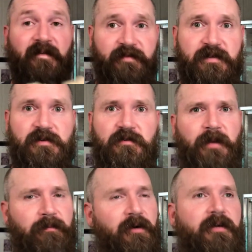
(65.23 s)
Excuse
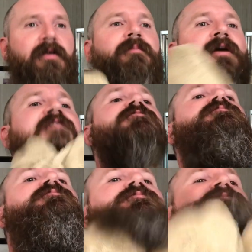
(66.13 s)
me, I'm looking in the mirror.
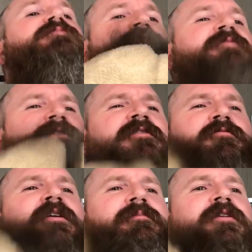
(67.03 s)
That way I
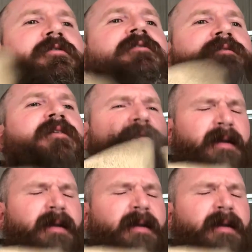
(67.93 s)
know what I'm doing.